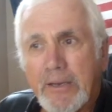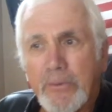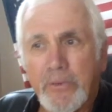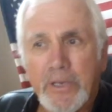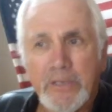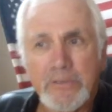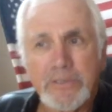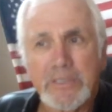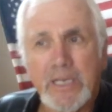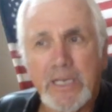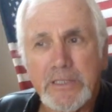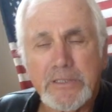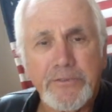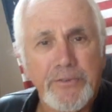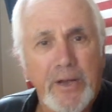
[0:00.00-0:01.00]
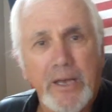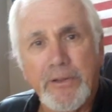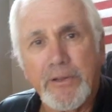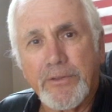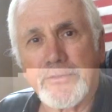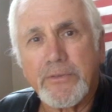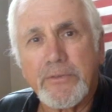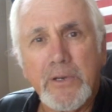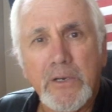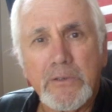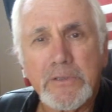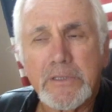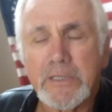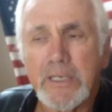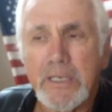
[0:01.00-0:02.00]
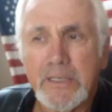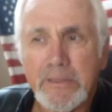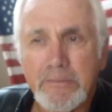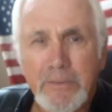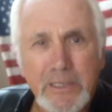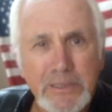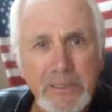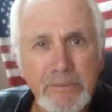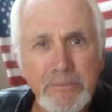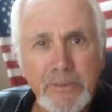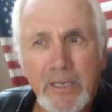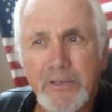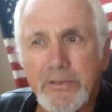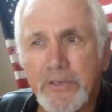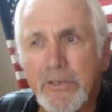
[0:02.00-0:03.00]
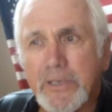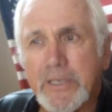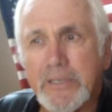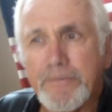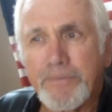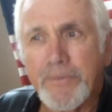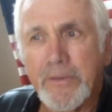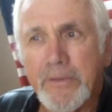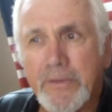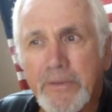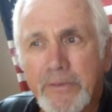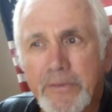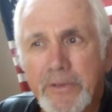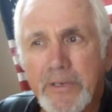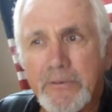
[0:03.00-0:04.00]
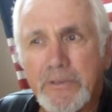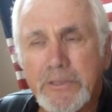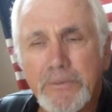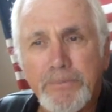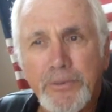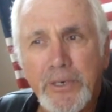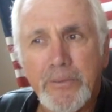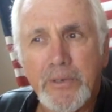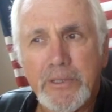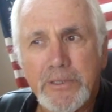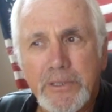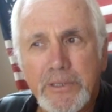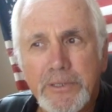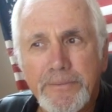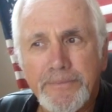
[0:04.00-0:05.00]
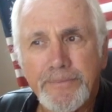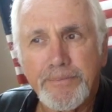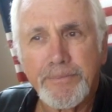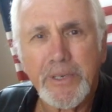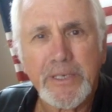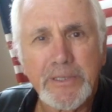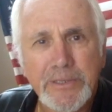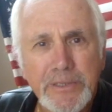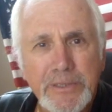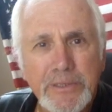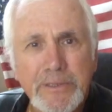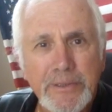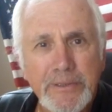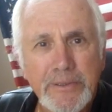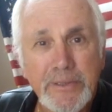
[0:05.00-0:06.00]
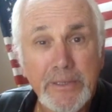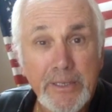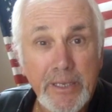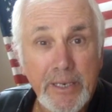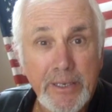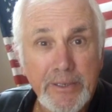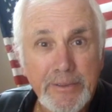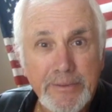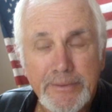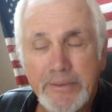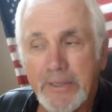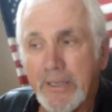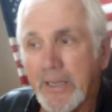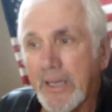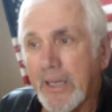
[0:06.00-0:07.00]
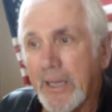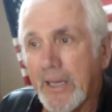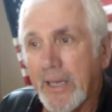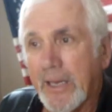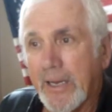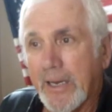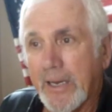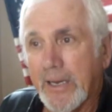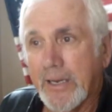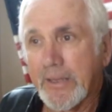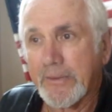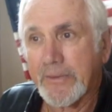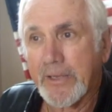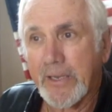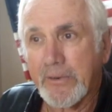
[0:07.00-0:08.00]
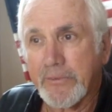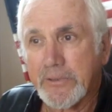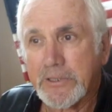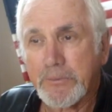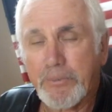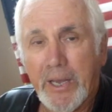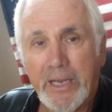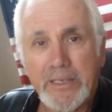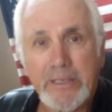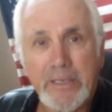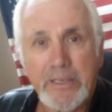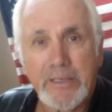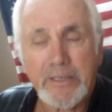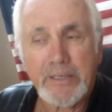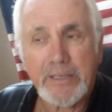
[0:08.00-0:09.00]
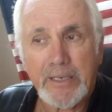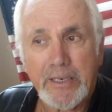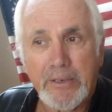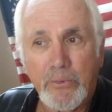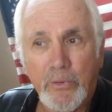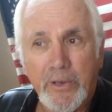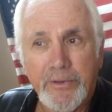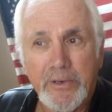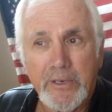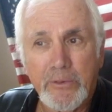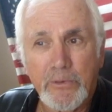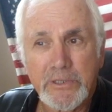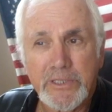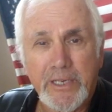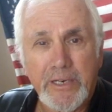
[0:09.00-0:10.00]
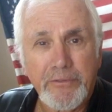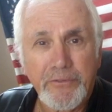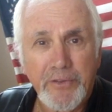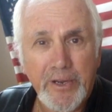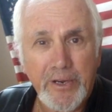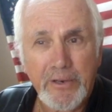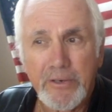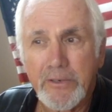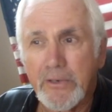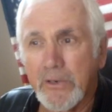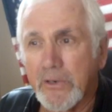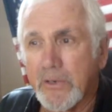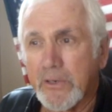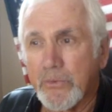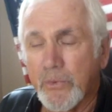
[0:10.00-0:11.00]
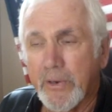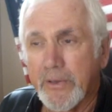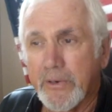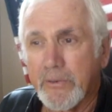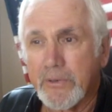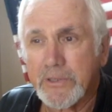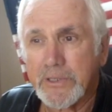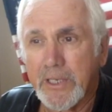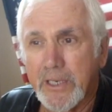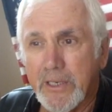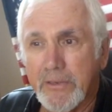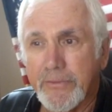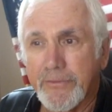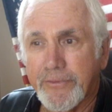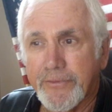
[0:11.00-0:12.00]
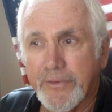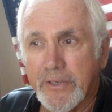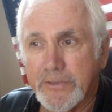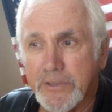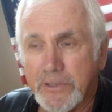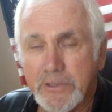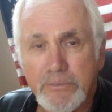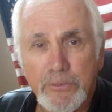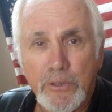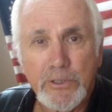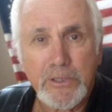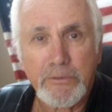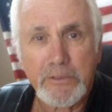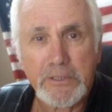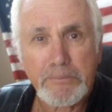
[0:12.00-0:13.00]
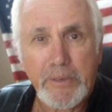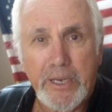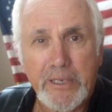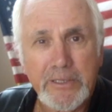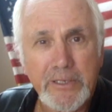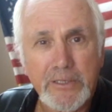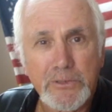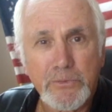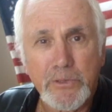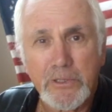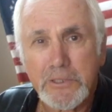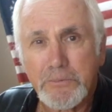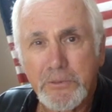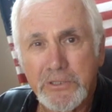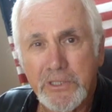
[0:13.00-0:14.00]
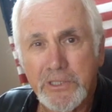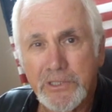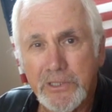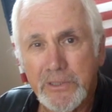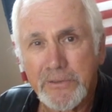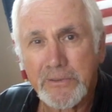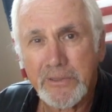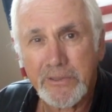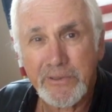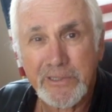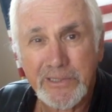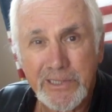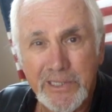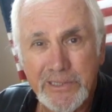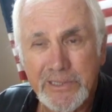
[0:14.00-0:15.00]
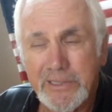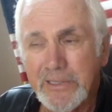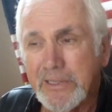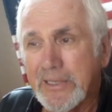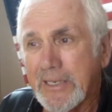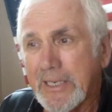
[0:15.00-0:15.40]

when Assad's father threw out uh, the Muslim Brotherhood, there was pretty much peace, you know? Uh, they respected, uh, whether it was out of fear or whether it was out of uh, just mutual respect, Israel's position to exist.